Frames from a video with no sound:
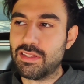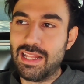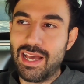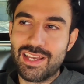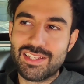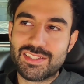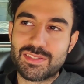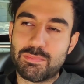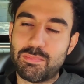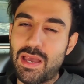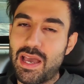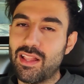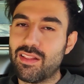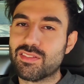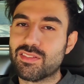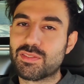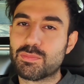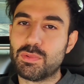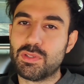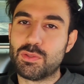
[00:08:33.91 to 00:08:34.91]
nice
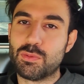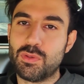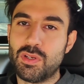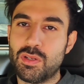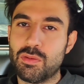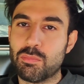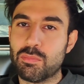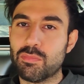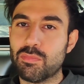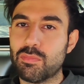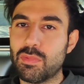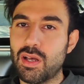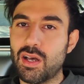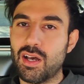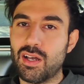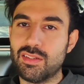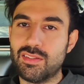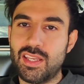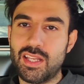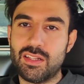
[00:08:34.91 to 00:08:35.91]
balance between
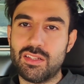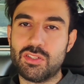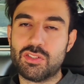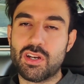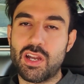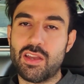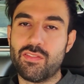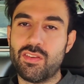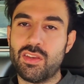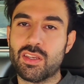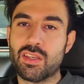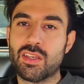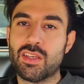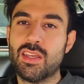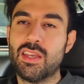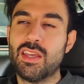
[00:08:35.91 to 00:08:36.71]
daily driving